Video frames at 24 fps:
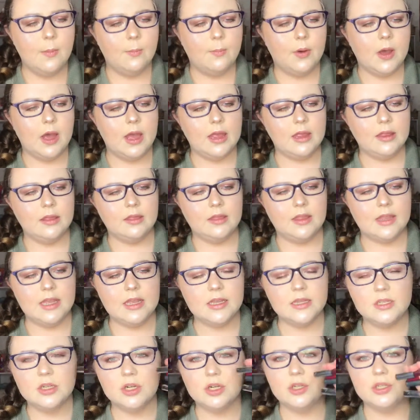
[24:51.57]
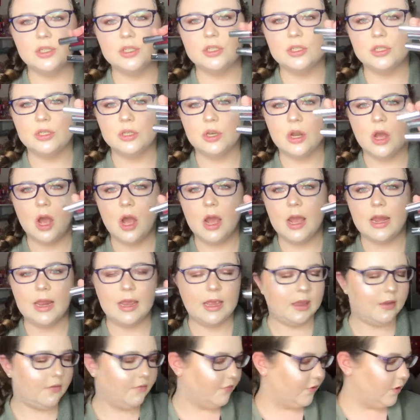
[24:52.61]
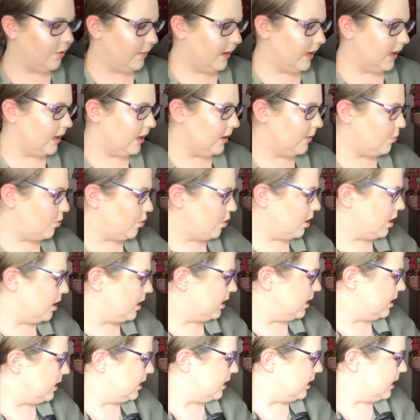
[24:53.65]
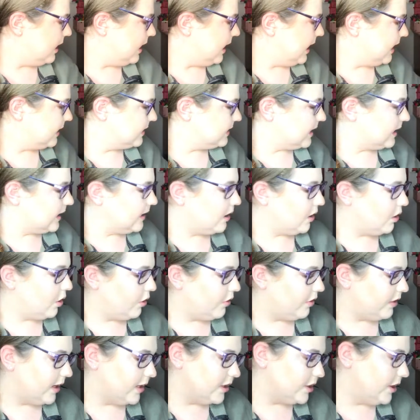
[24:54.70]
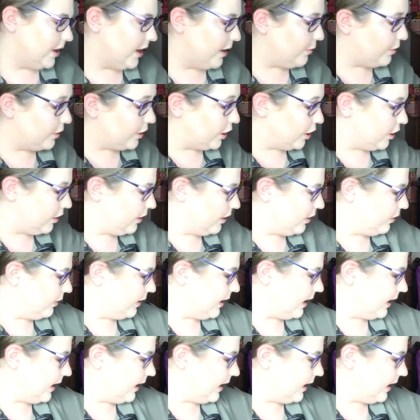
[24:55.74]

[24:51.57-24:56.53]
But these are just not it for me anymore. It's like the little things you get when you're a little